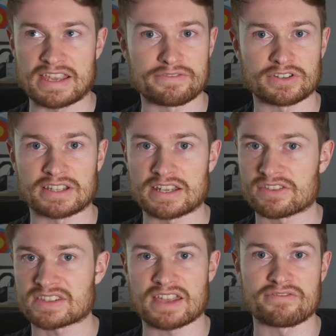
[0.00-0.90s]

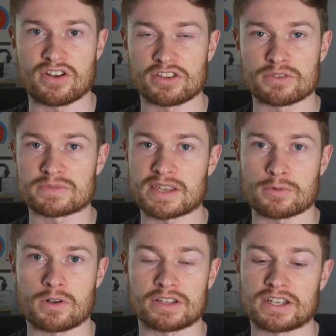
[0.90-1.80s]
evenly, the same volume,
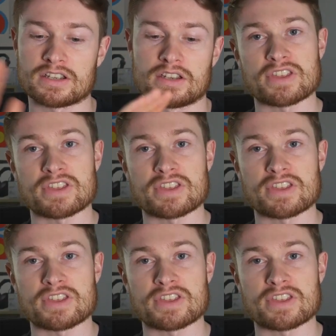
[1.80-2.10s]
same quality.